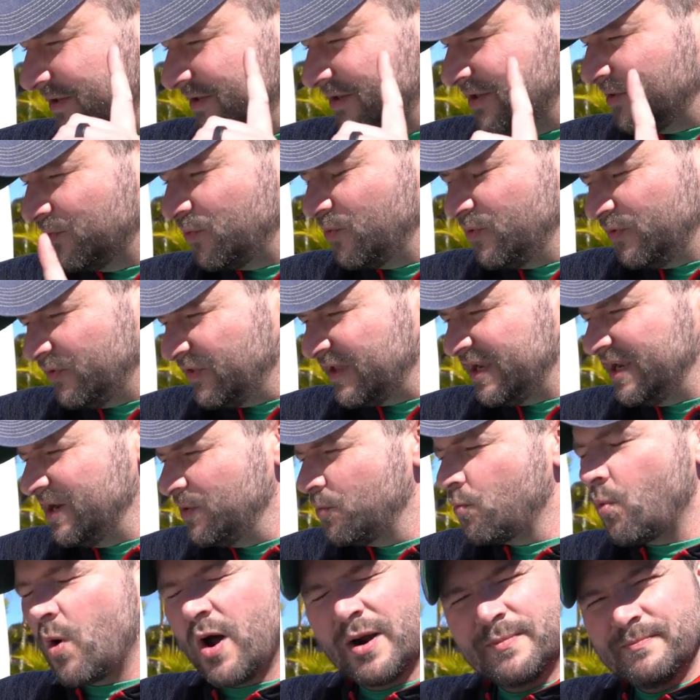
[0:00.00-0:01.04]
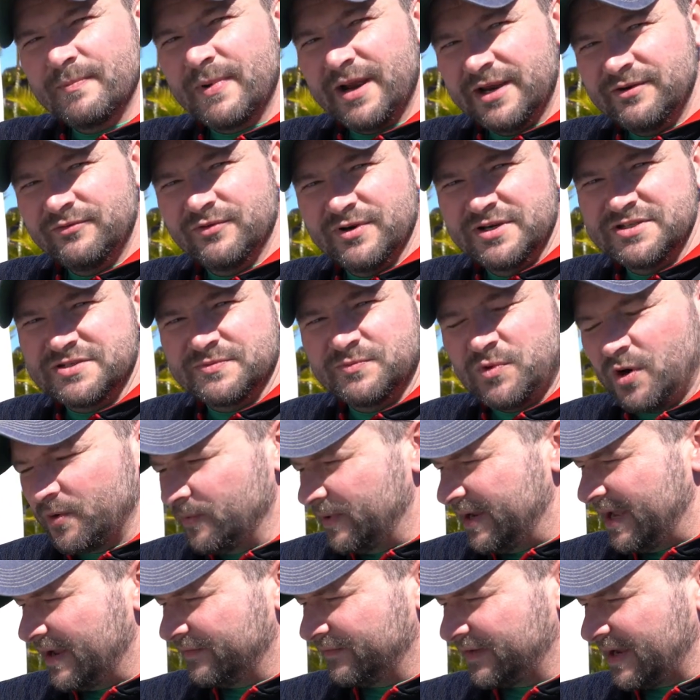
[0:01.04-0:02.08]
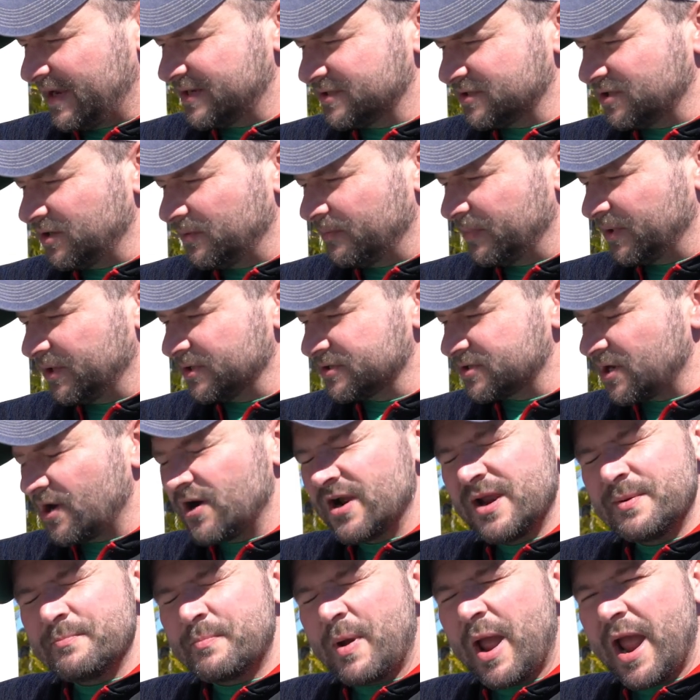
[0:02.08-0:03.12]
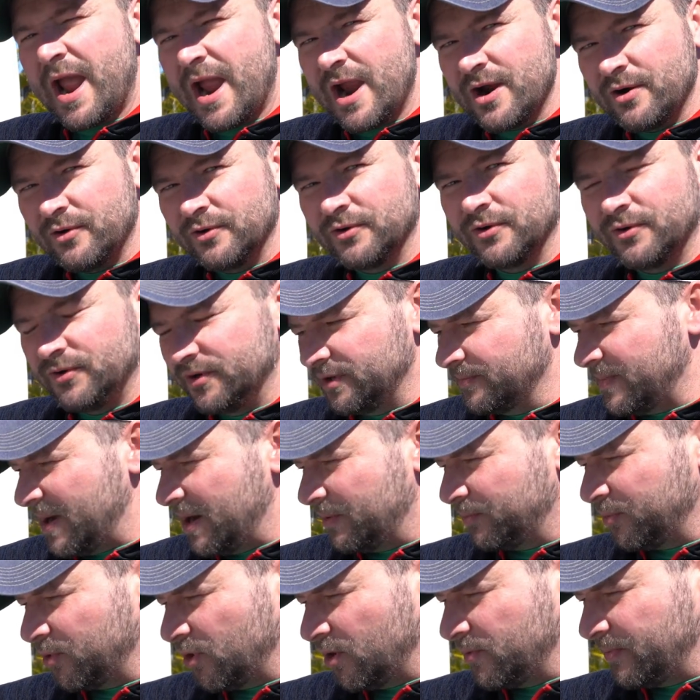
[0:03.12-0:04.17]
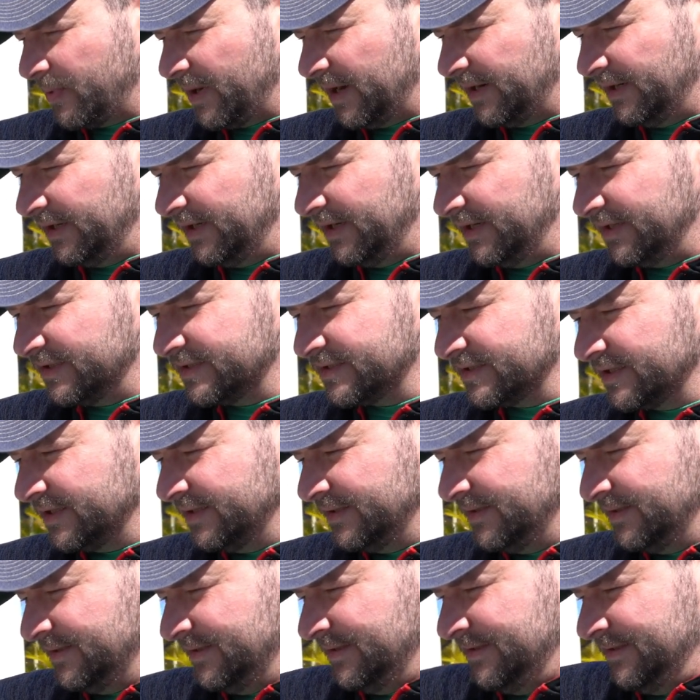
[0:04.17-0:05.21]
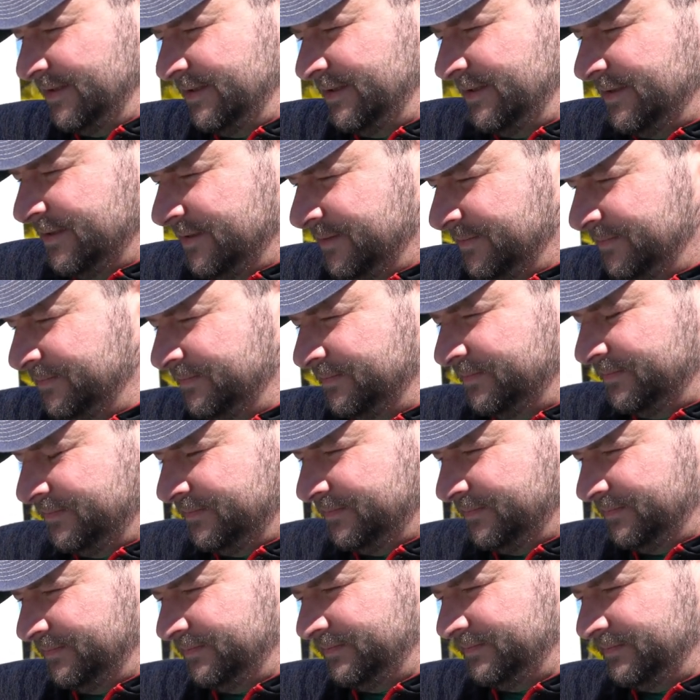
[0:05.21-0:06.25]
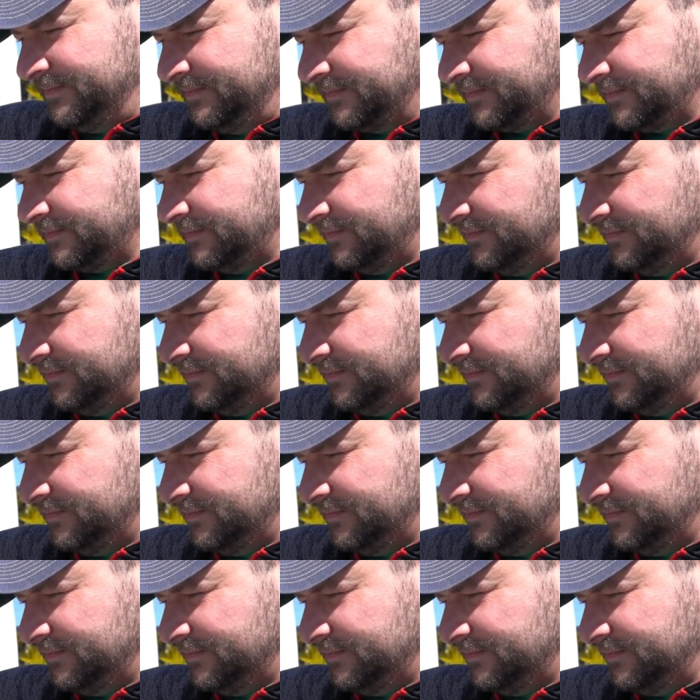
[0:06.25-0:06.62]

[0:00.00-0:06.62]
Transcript: the one main reason why we have GasStop, because I am paranoid about propane leaks. All right, so after further